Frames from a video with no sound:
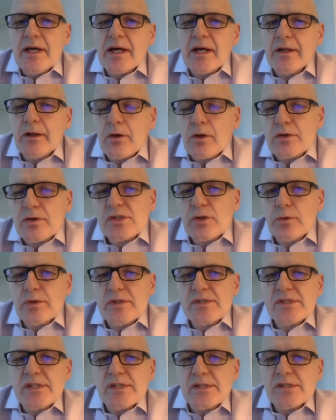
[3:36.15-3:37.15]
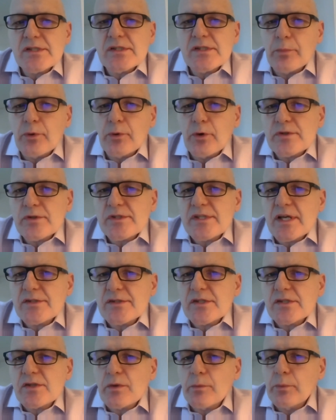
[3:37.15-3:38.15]
and it also assists the
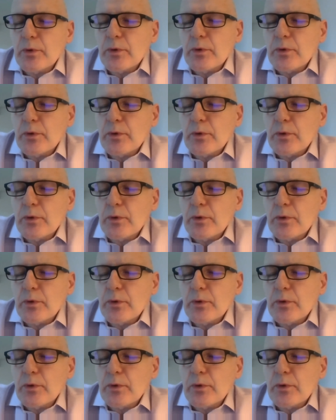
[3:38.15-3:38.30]
processes of